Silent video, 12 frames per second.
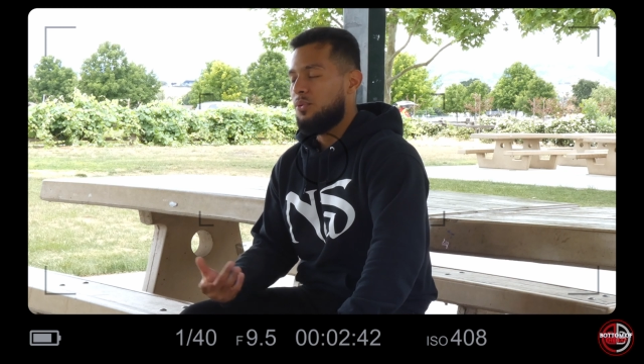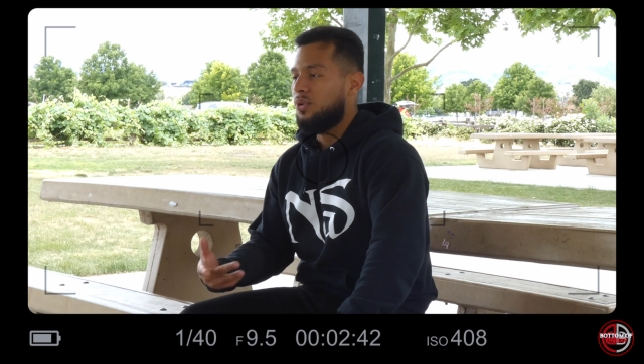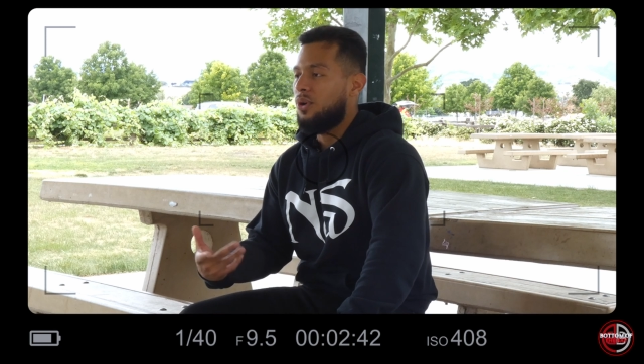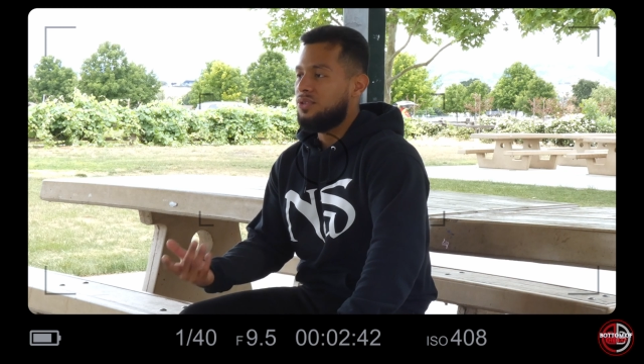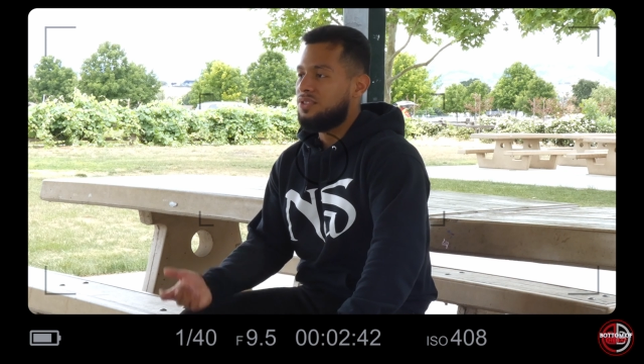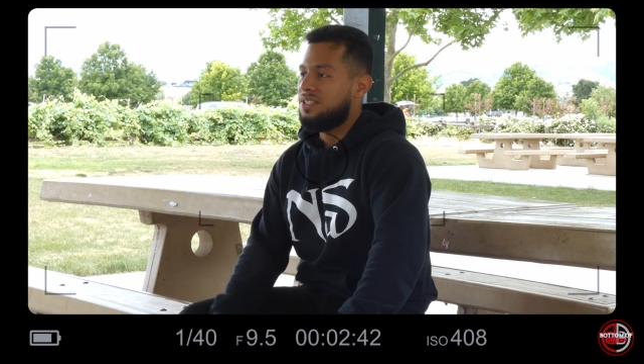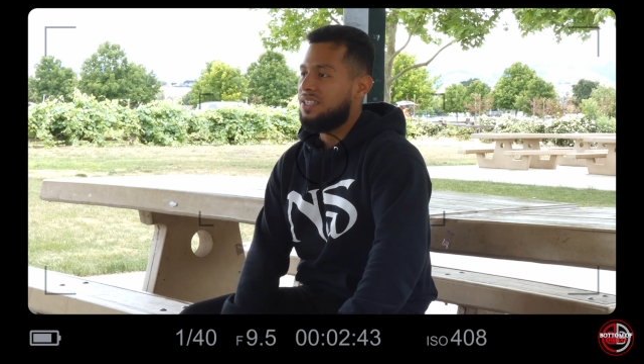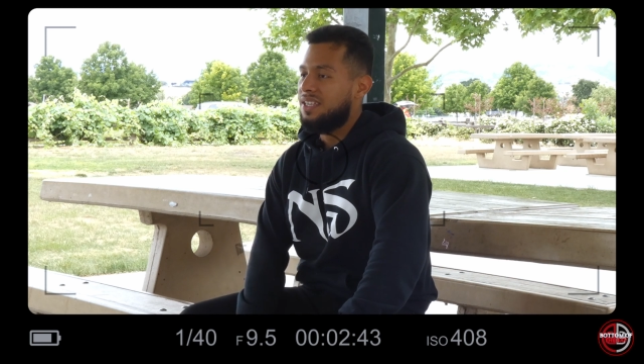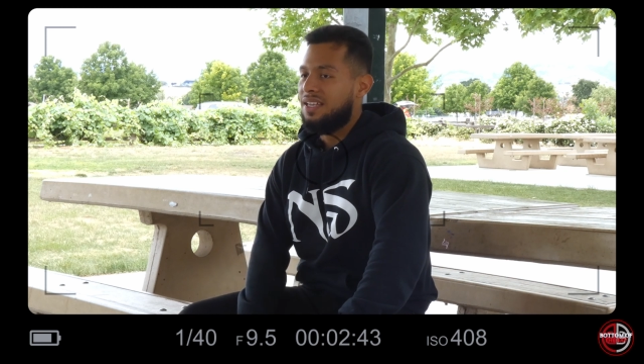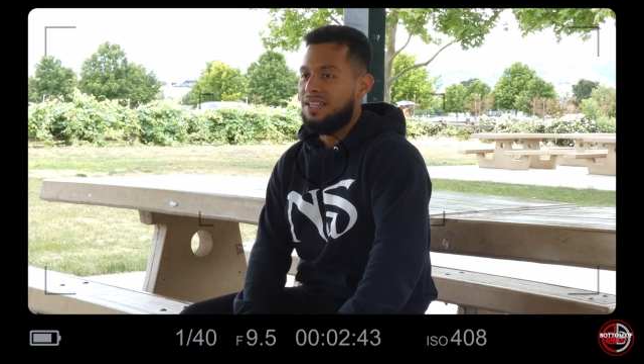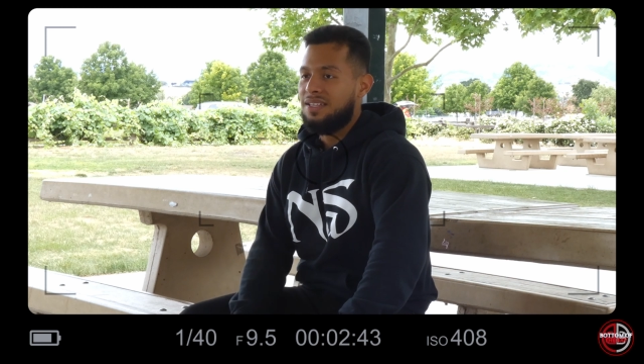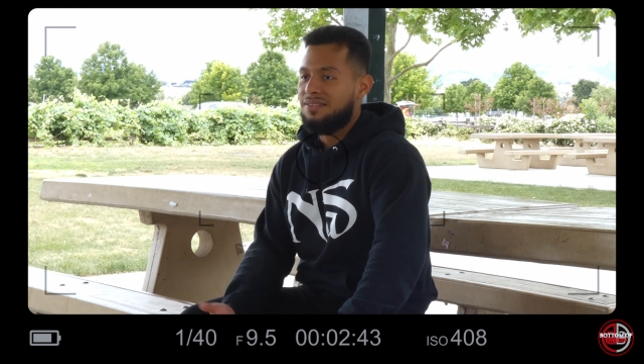been rehearsing it
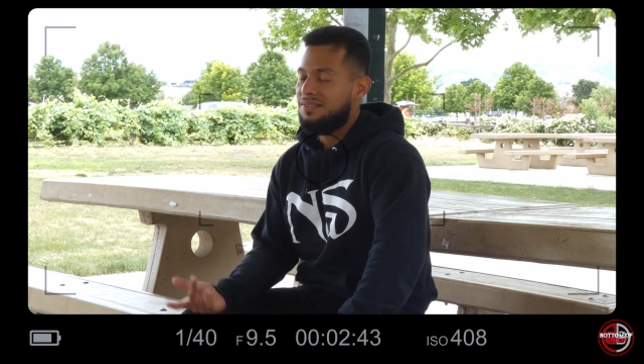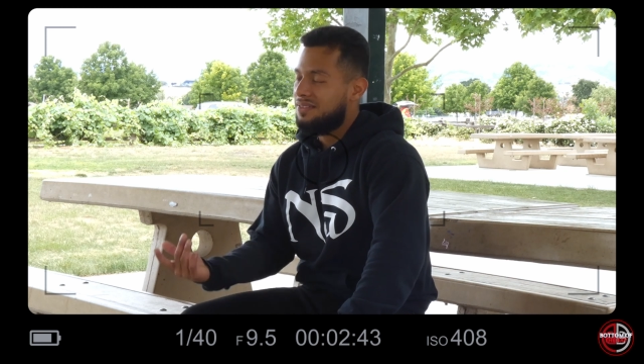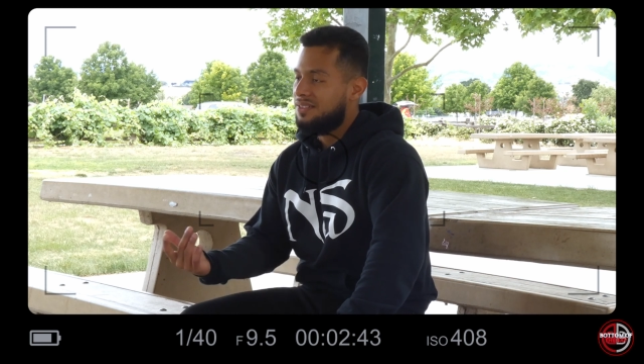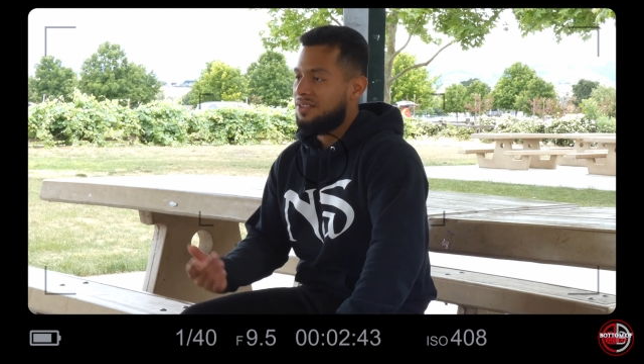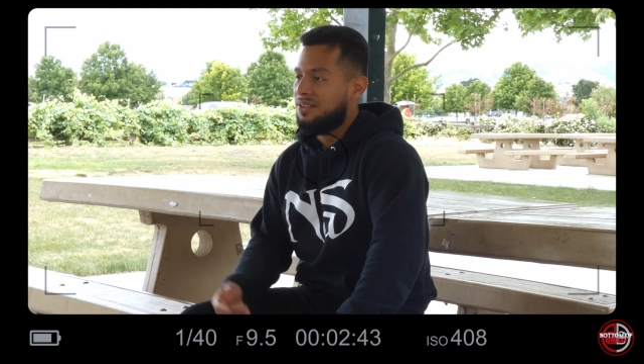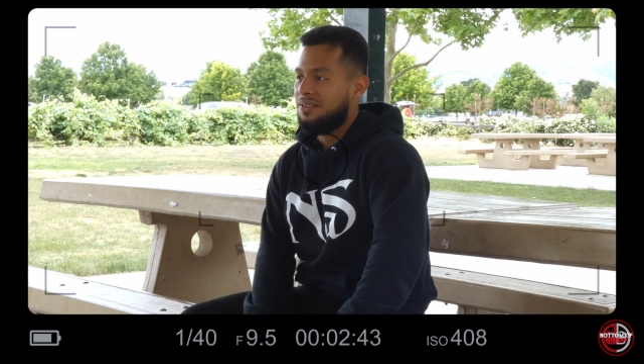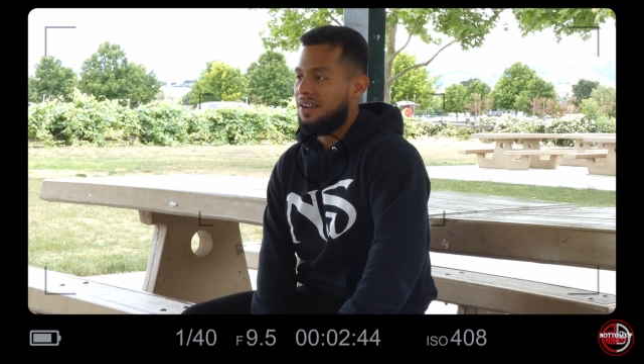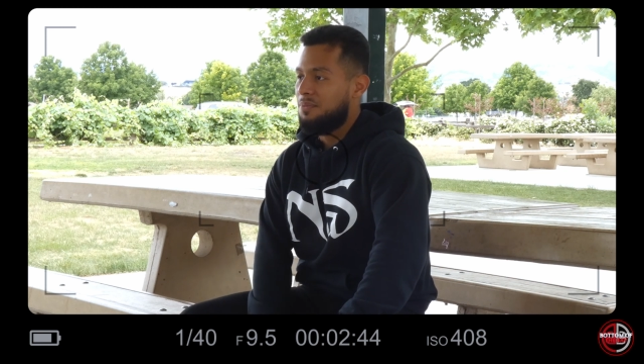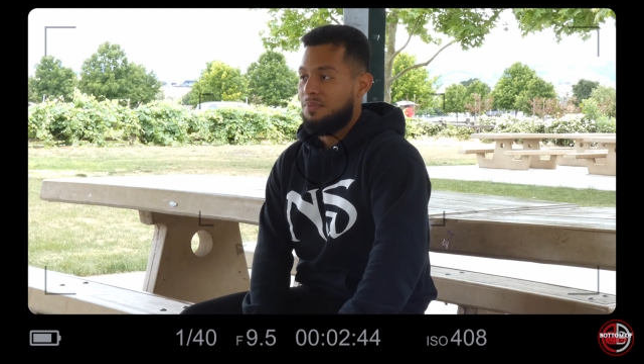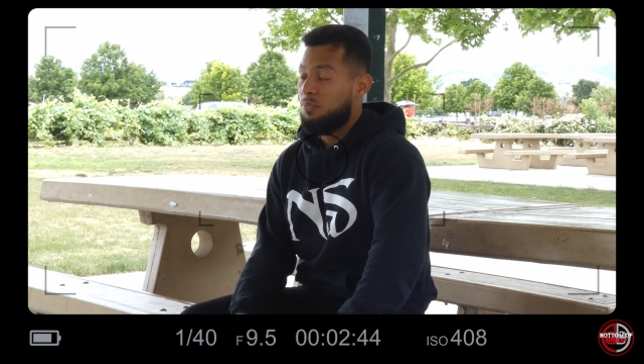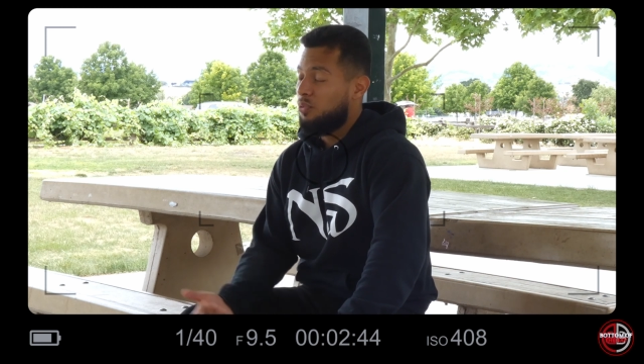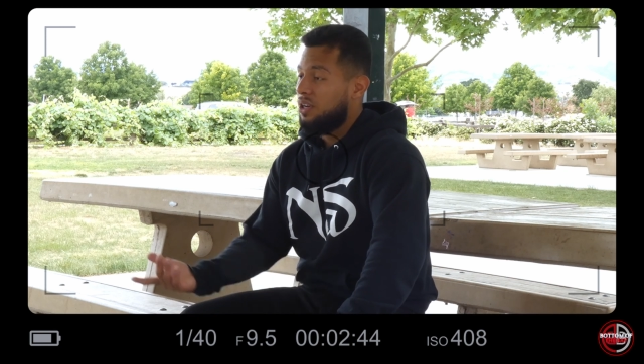and you know,
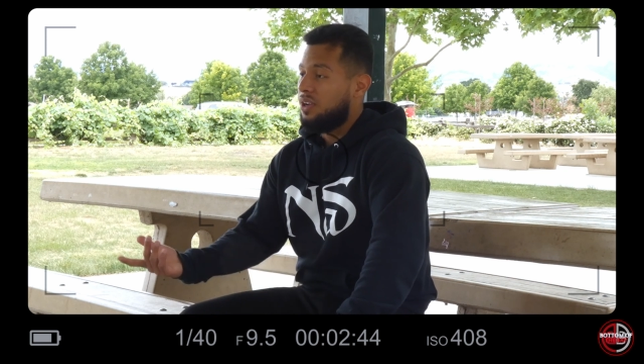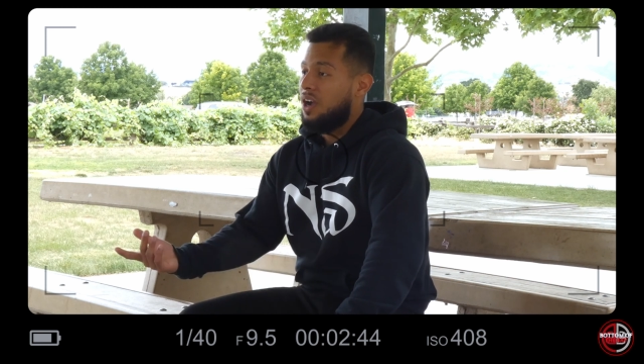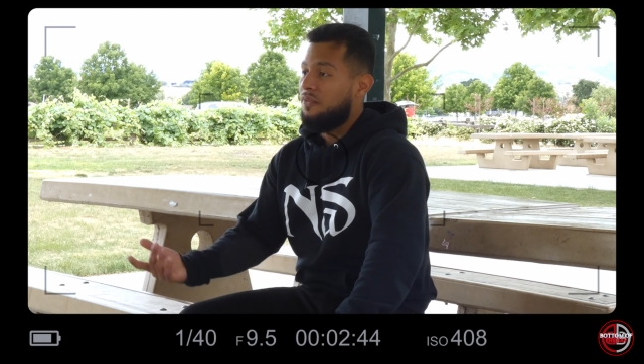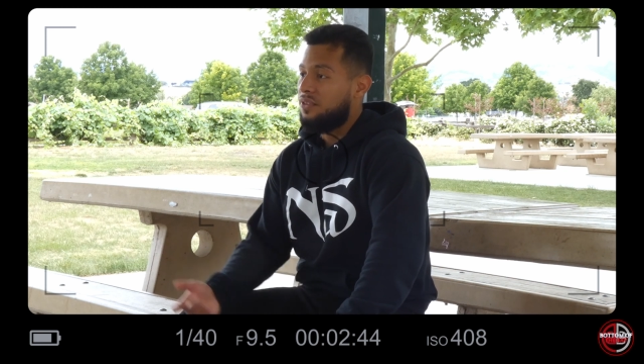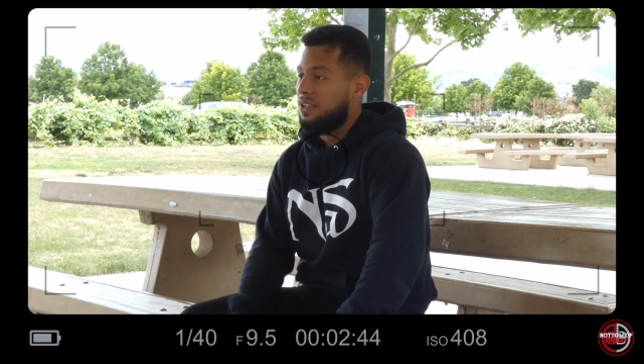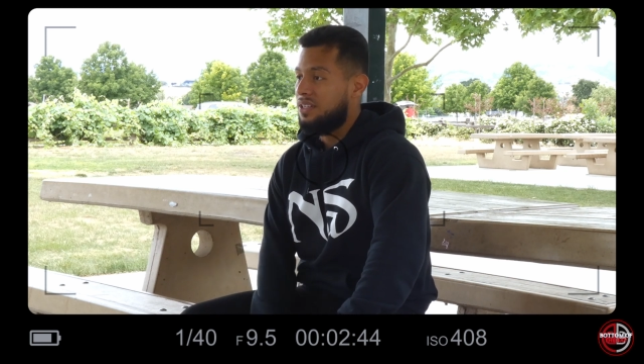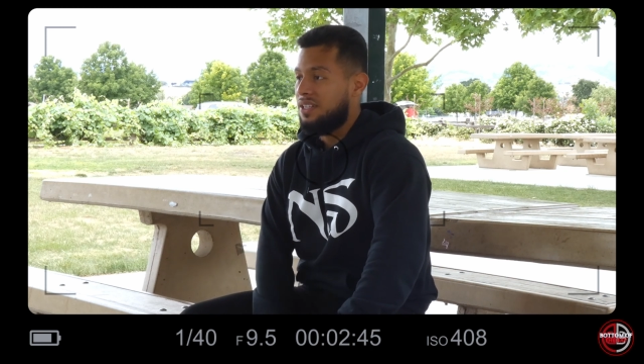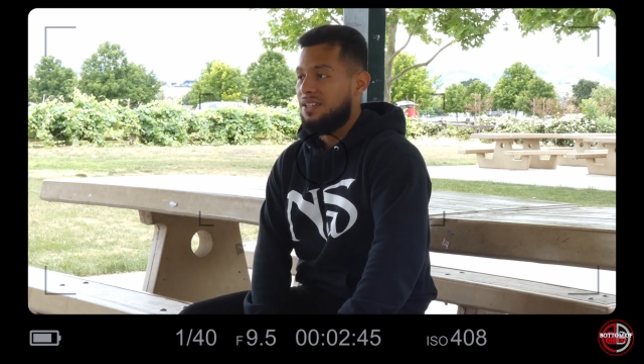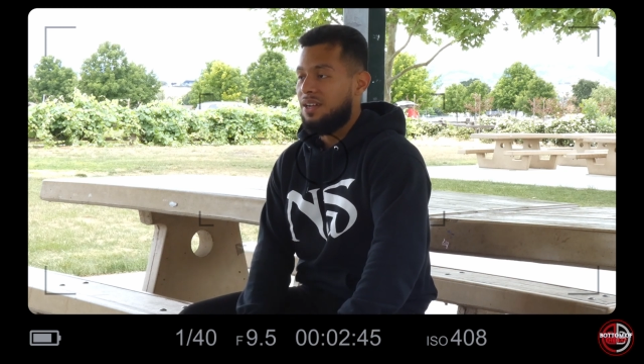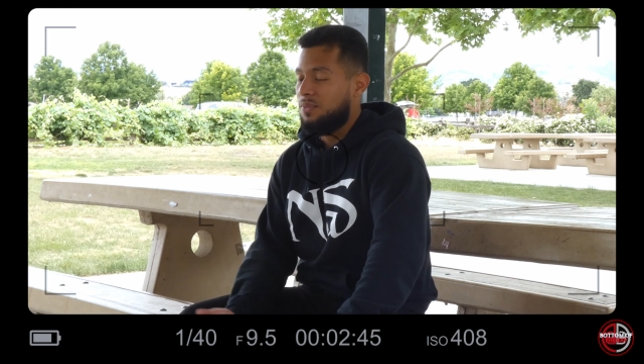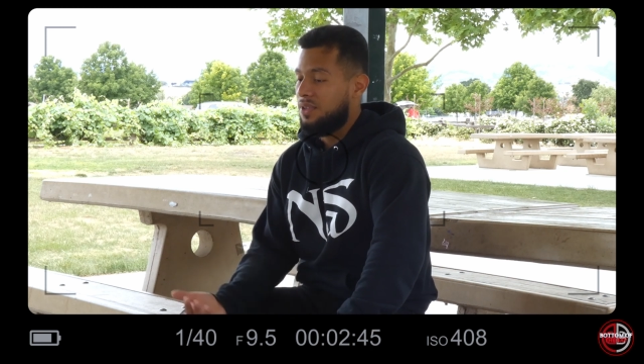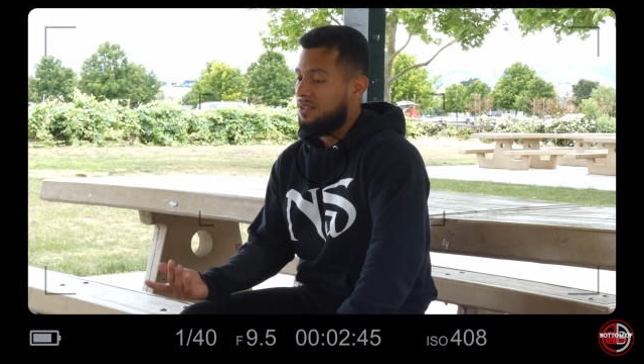I'm pretty confident in it.
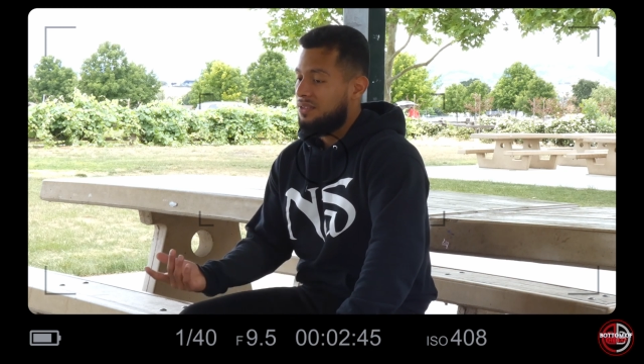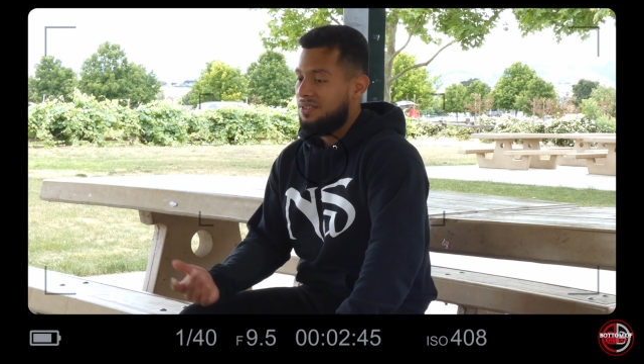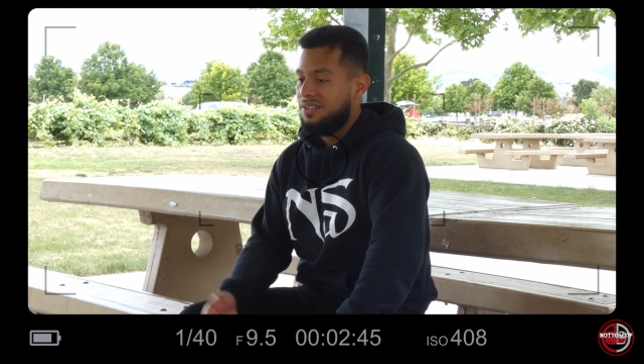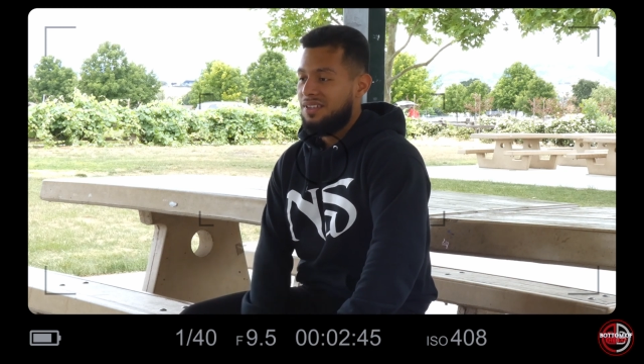I mean,